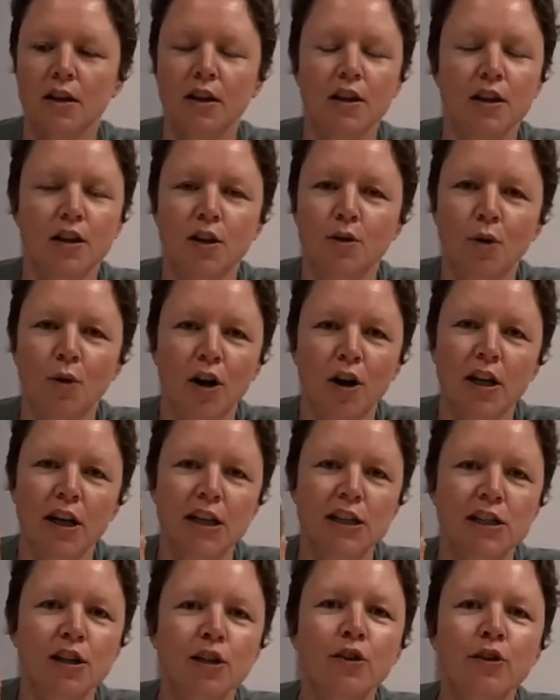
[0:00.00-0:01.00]
you won't
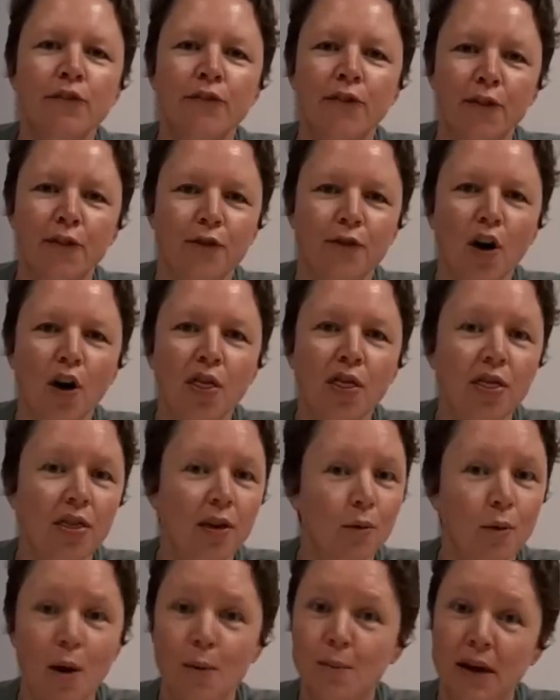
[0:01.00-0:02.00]
need to look for froth.
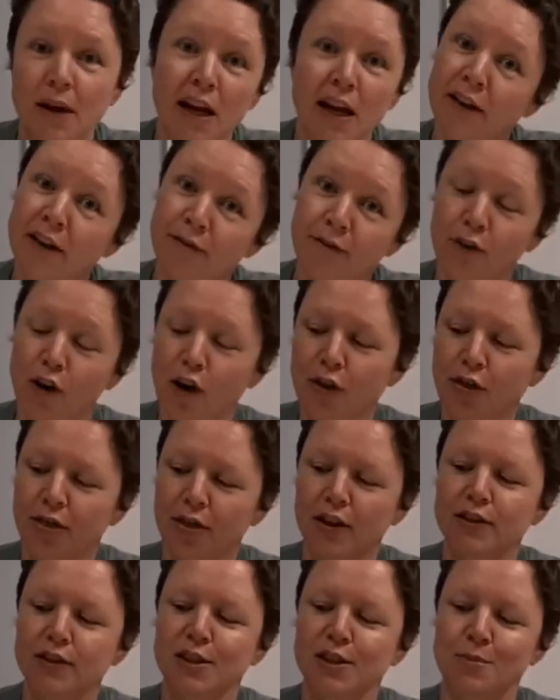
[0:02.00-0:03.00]
There won't be any froth.
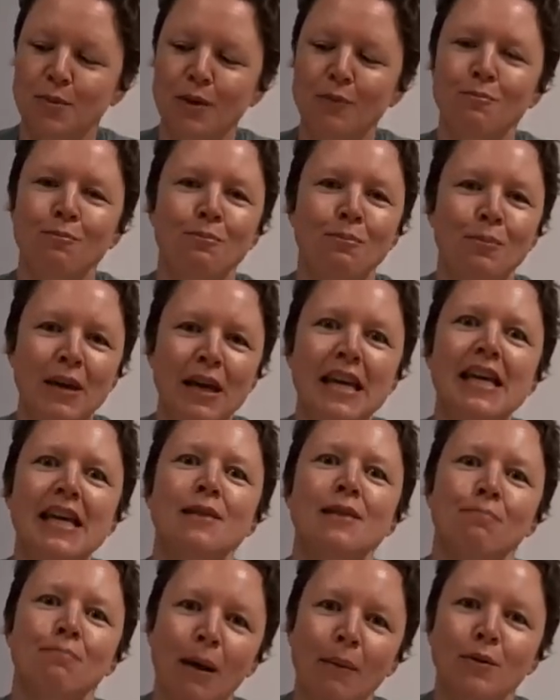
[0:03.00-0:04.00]
There'll just be
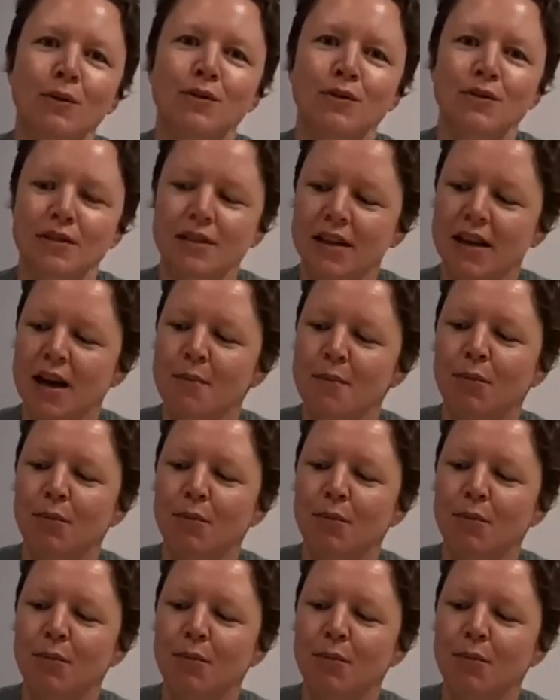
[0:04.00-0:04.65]
big bubbles.